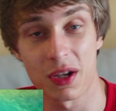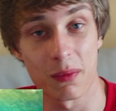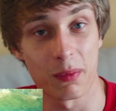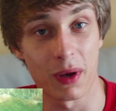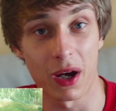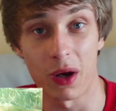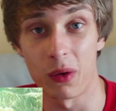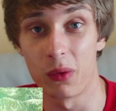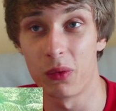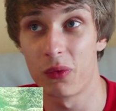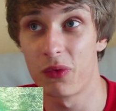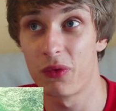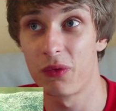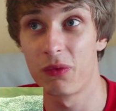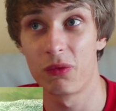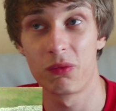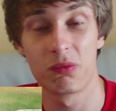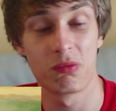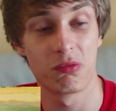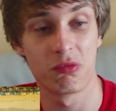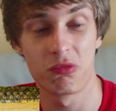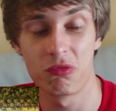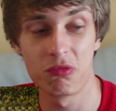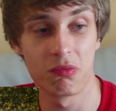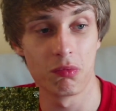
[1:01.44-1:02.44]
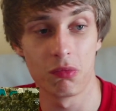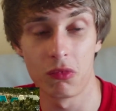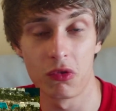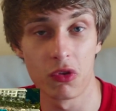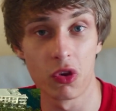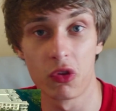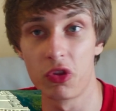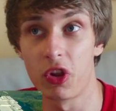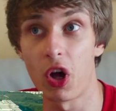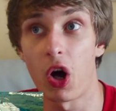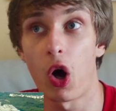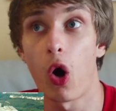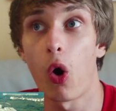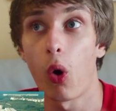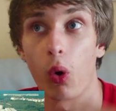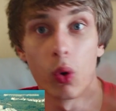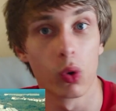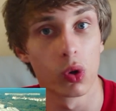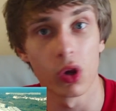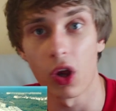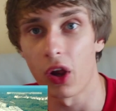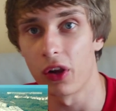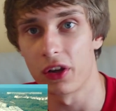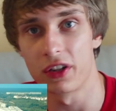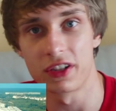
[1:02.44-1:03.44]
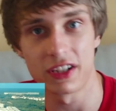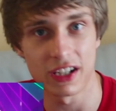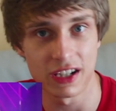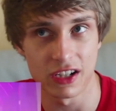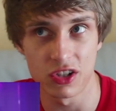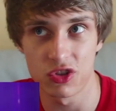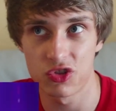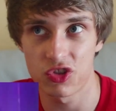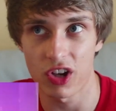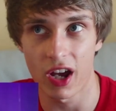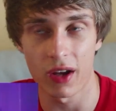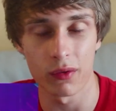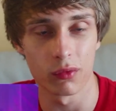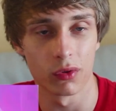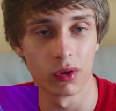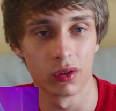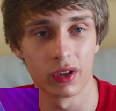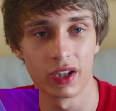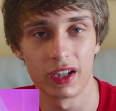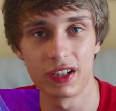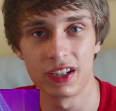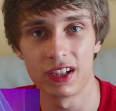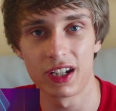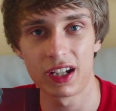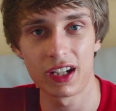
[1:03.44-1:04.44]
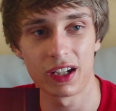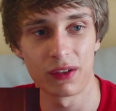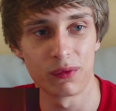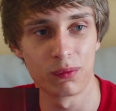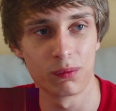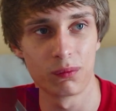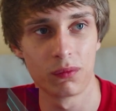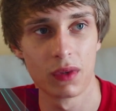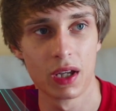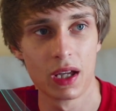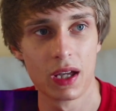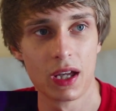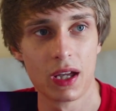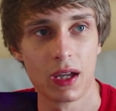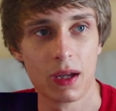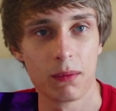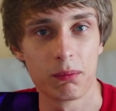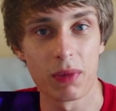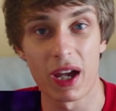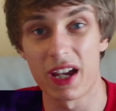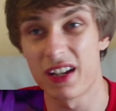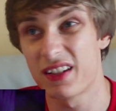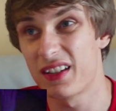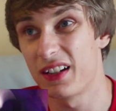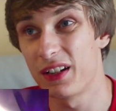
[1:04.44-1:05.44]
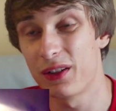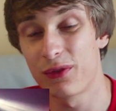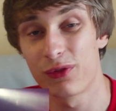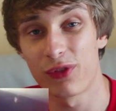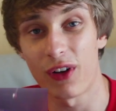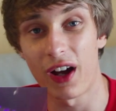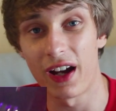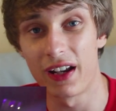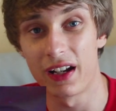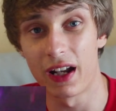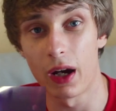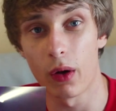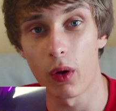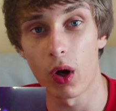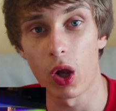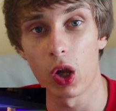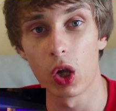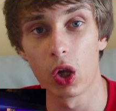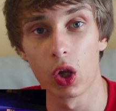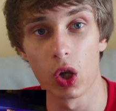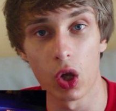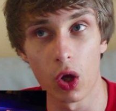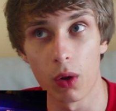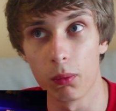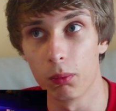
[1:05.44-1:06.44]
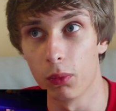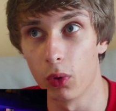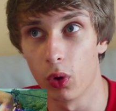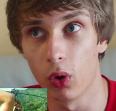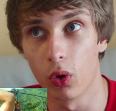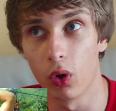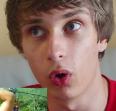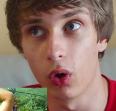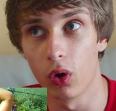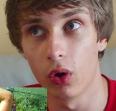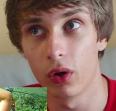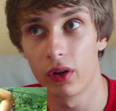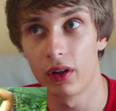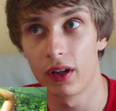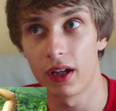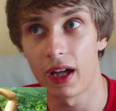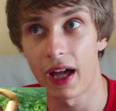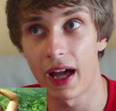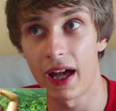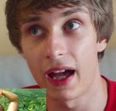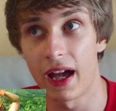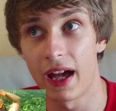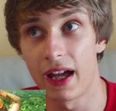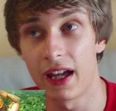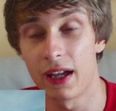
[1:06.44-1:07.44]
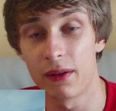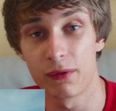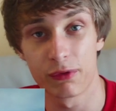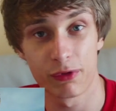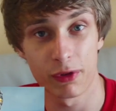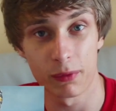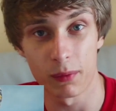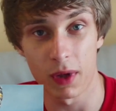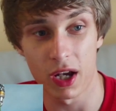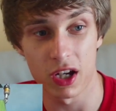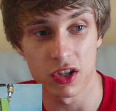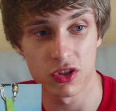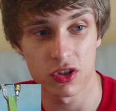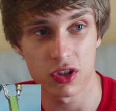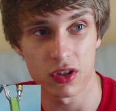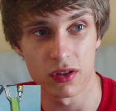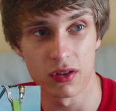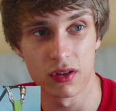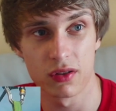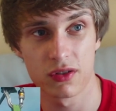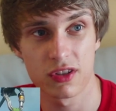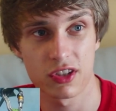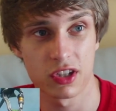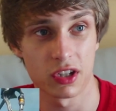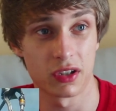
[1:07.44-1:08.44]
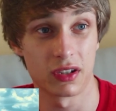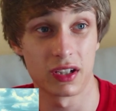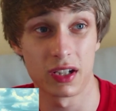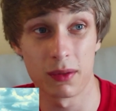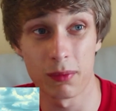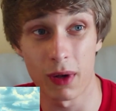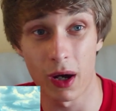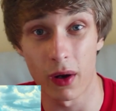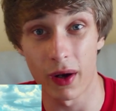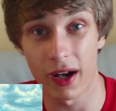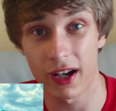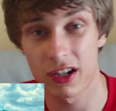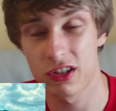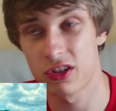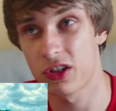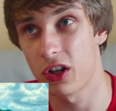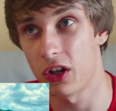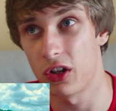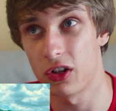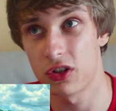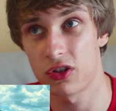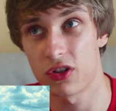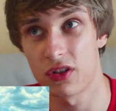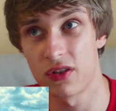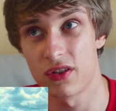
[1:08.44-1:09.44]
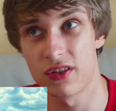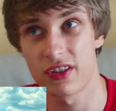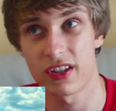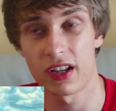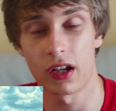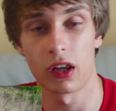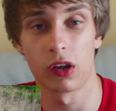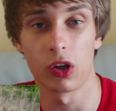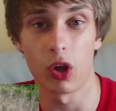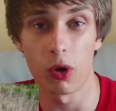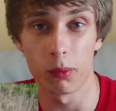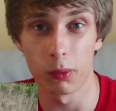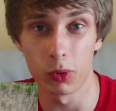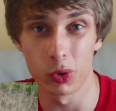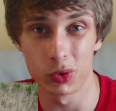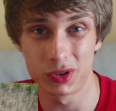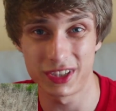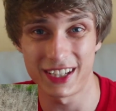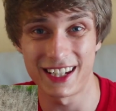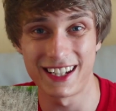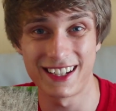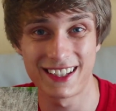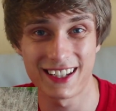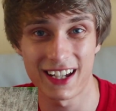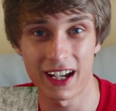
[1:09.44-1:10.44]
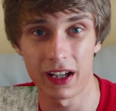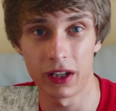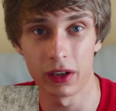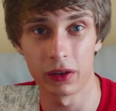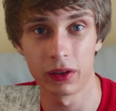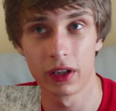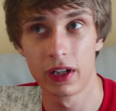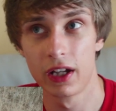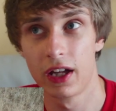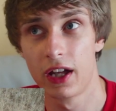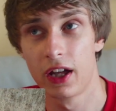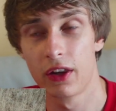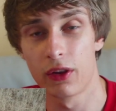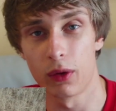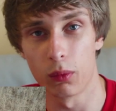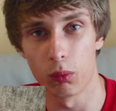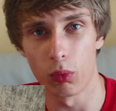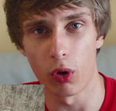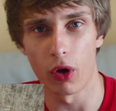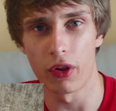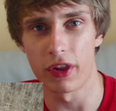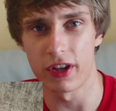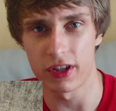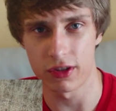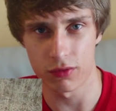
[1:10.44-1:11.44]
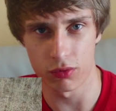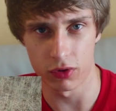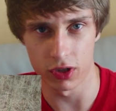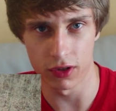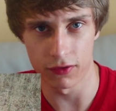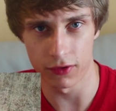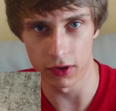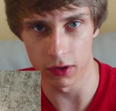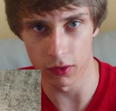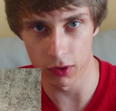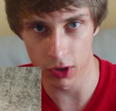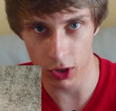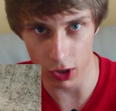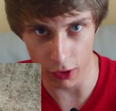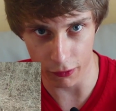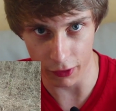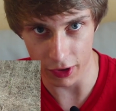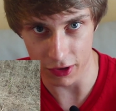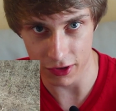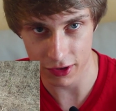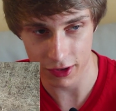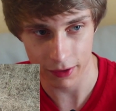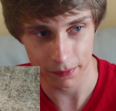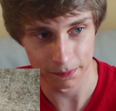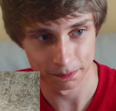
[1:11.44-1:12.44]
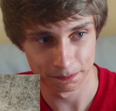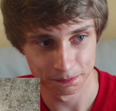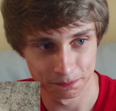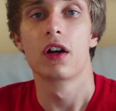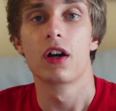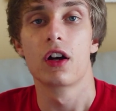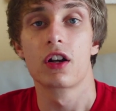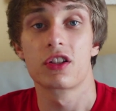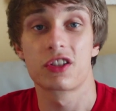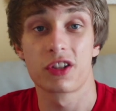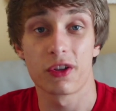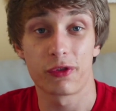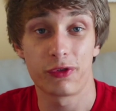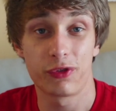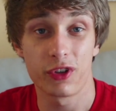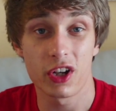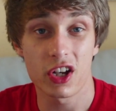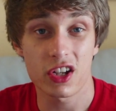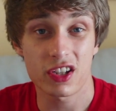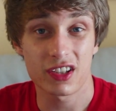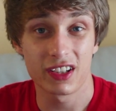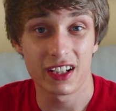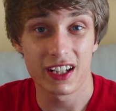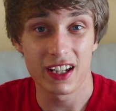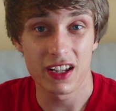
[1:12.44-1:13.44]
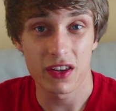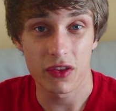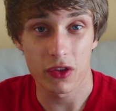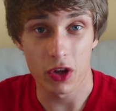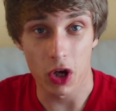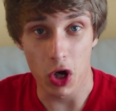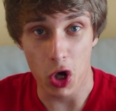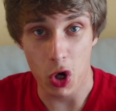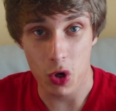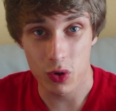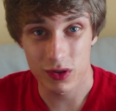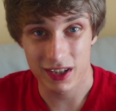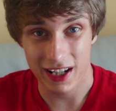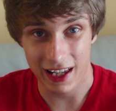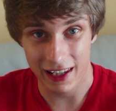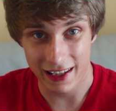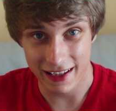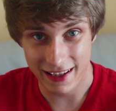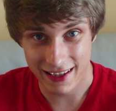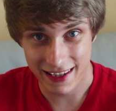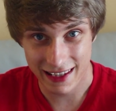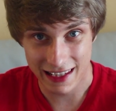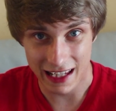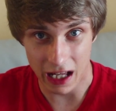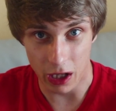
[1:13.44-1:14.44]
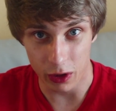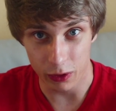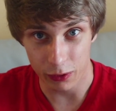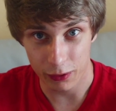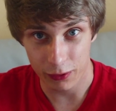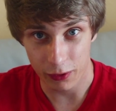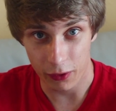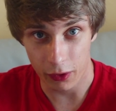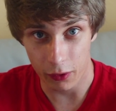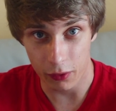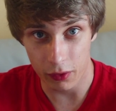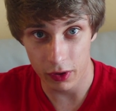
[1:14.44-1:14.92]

about the whole holiday in general, and you can basically find out a lot more information, certainly about excursions, and a lot more detail than what this review covers. So firstly, the hotel itself. The